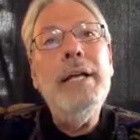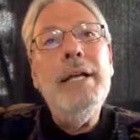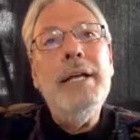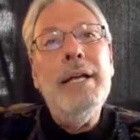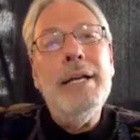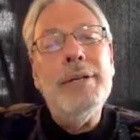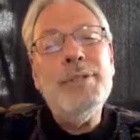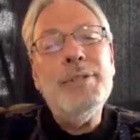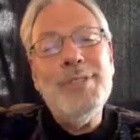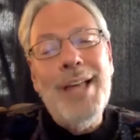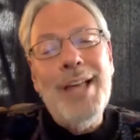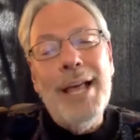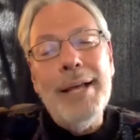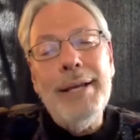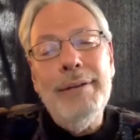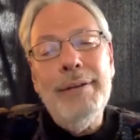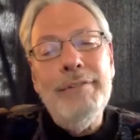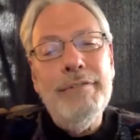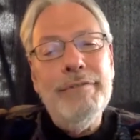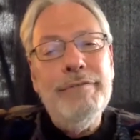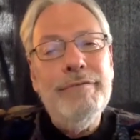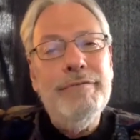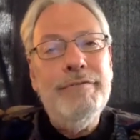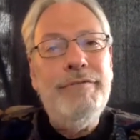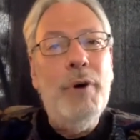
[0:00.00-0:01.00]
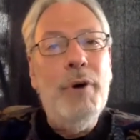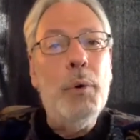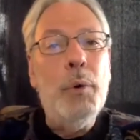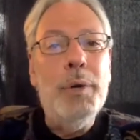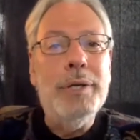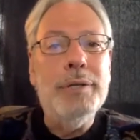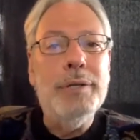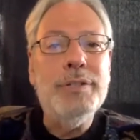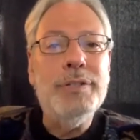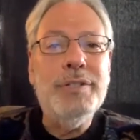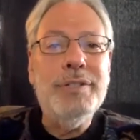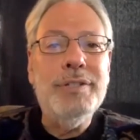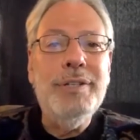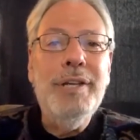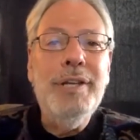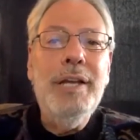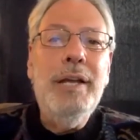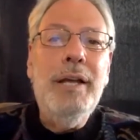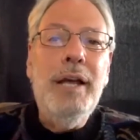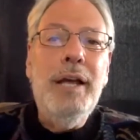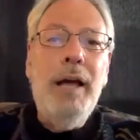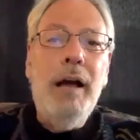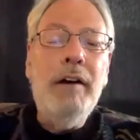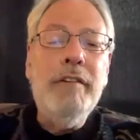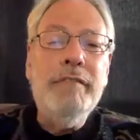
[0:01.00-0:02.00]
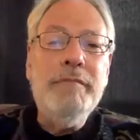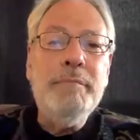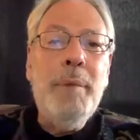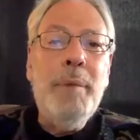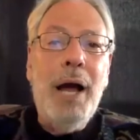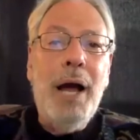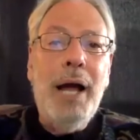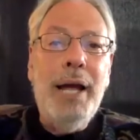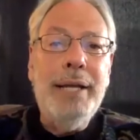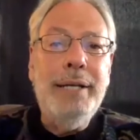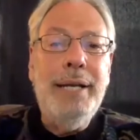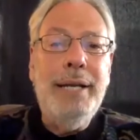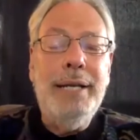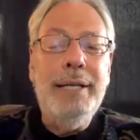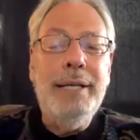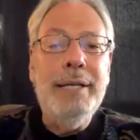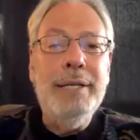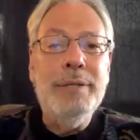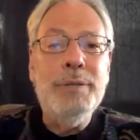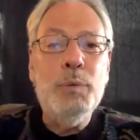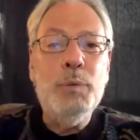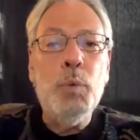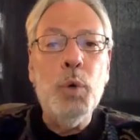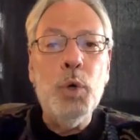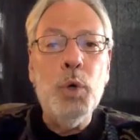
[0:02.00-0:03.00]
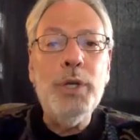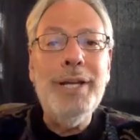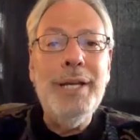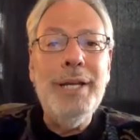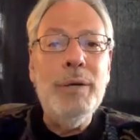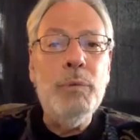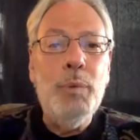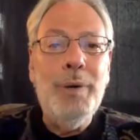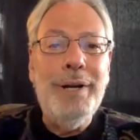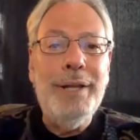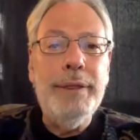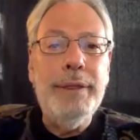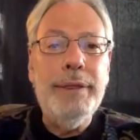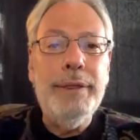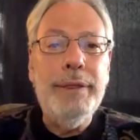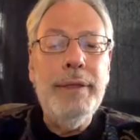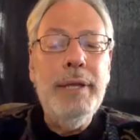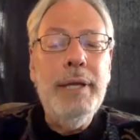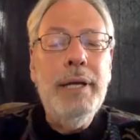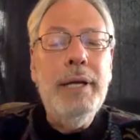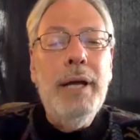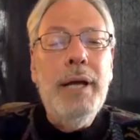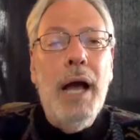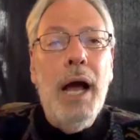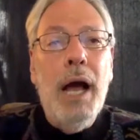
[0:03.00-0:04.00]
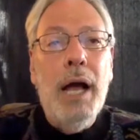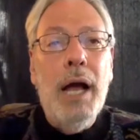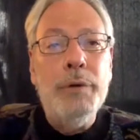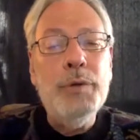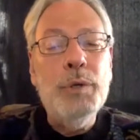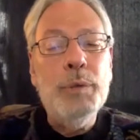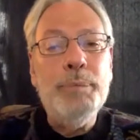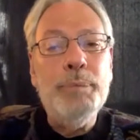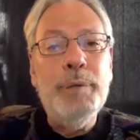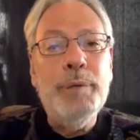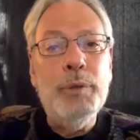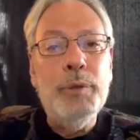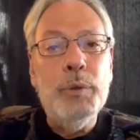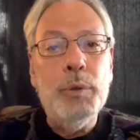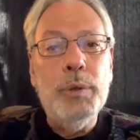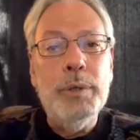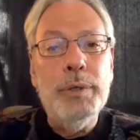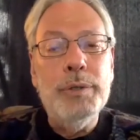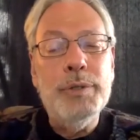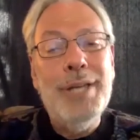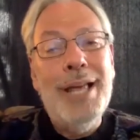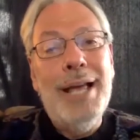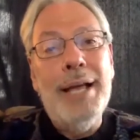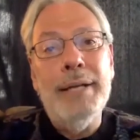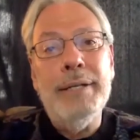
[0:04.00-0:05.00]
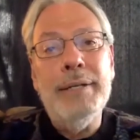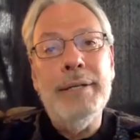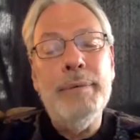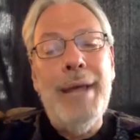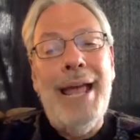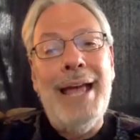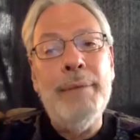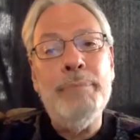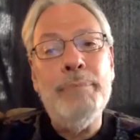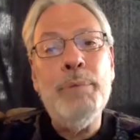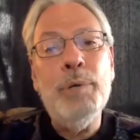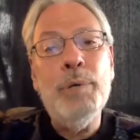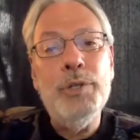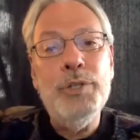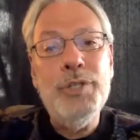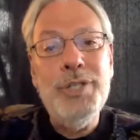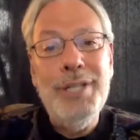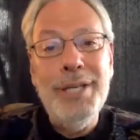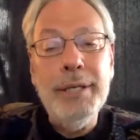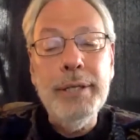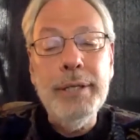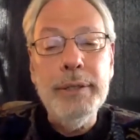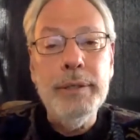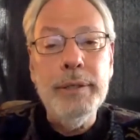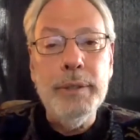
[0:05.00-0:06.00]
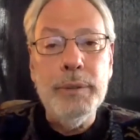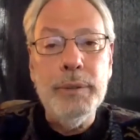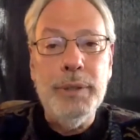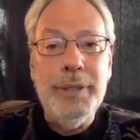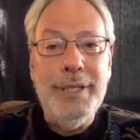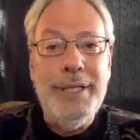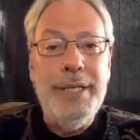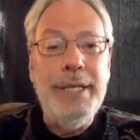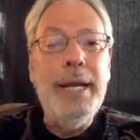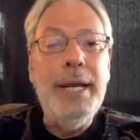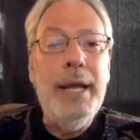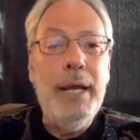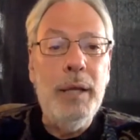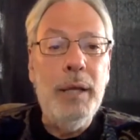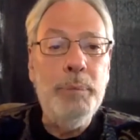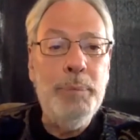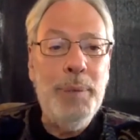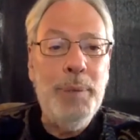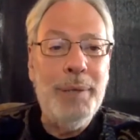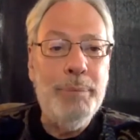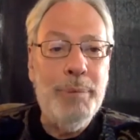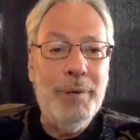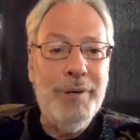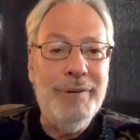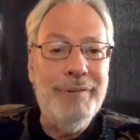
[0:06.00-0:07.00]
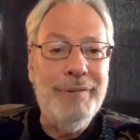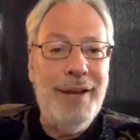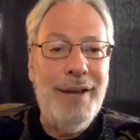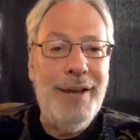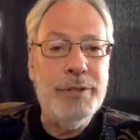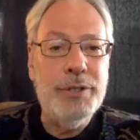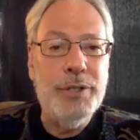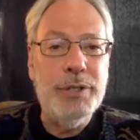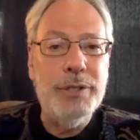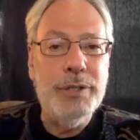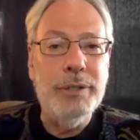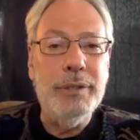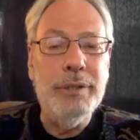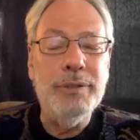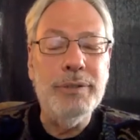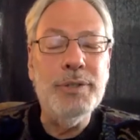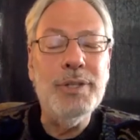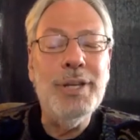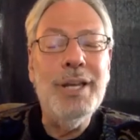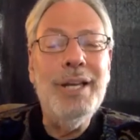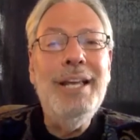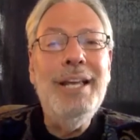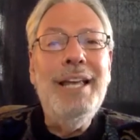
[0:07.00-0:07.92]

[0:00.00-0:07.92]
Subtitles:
The second focus of mine is working with entrepreneurs and particularly helping professionals,